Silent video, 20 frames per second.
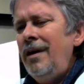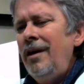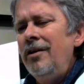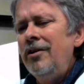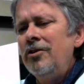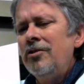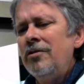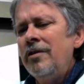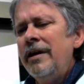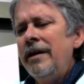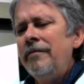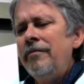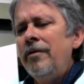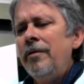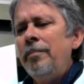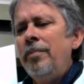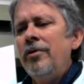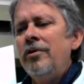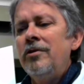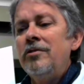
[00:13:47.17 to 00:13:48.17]
Your liver
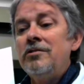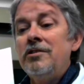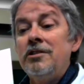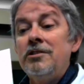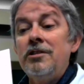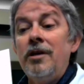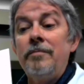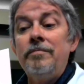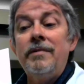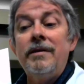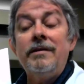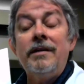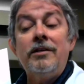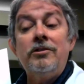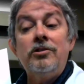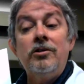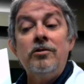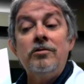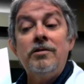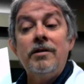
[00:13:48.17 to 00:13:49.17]
produces something
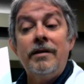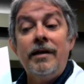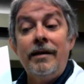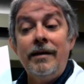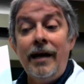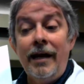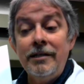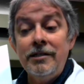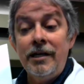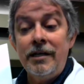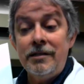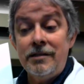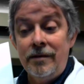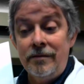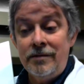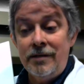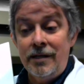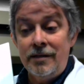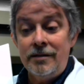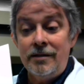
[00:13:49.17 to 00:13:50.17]
that's used in the digestive
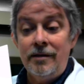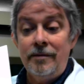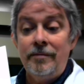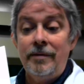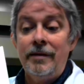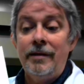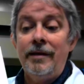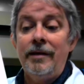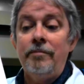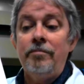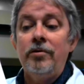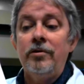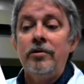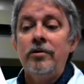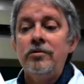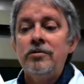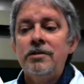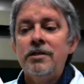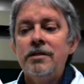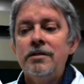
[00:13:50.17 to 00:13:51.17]
system. It
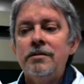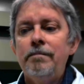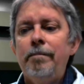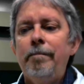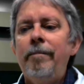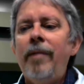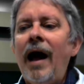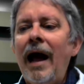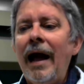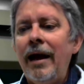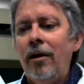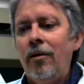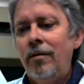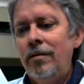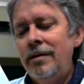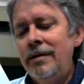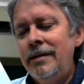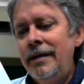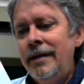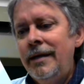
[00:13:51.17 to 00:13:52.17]
produces bile.
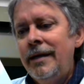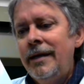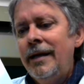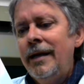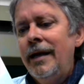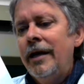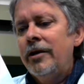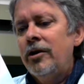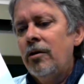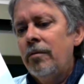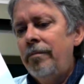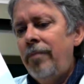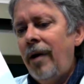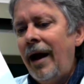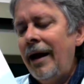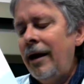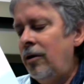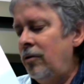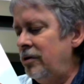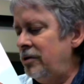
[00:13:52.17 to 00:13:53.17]
Your
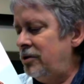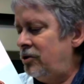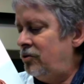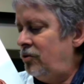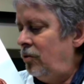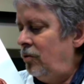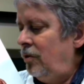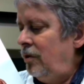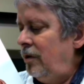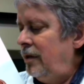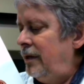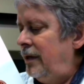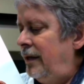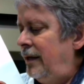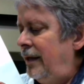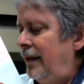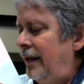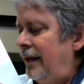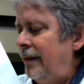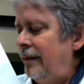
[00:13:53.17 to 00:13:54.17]
bile is stored
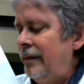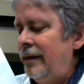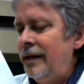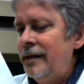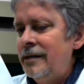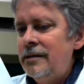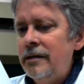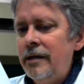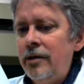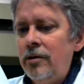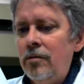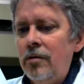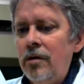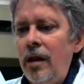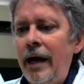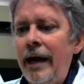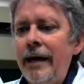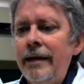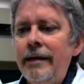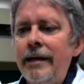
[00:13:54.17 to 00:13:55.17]
in this little
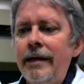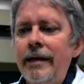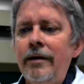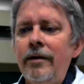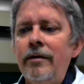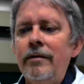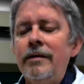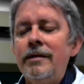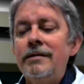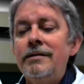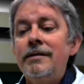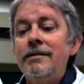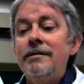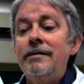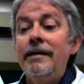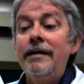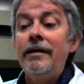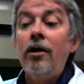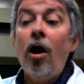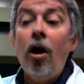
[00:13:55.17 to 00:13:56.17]
gland here. This is
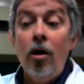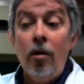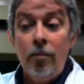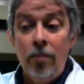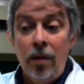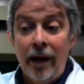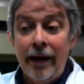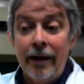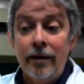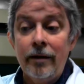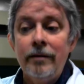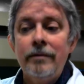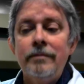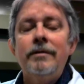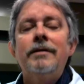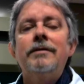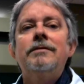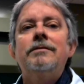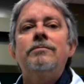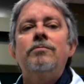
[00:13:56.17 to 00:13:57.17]
the gallbladder.
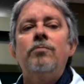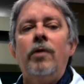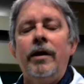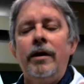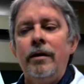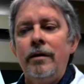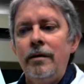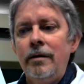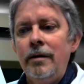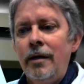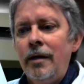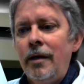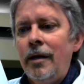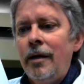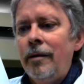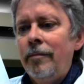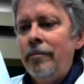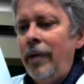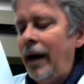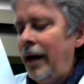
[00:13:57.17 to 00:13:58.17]
It's where
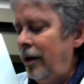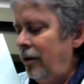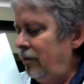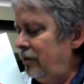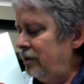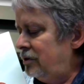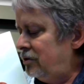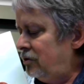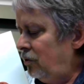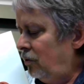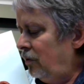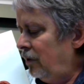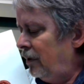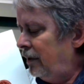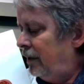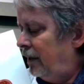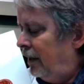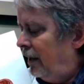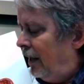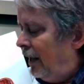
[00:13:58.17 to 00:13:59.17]
bile is stored.
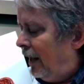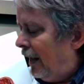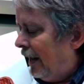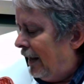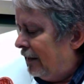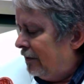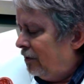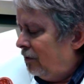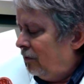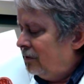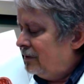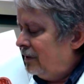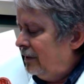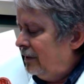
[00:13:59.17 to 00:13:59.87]
And there is a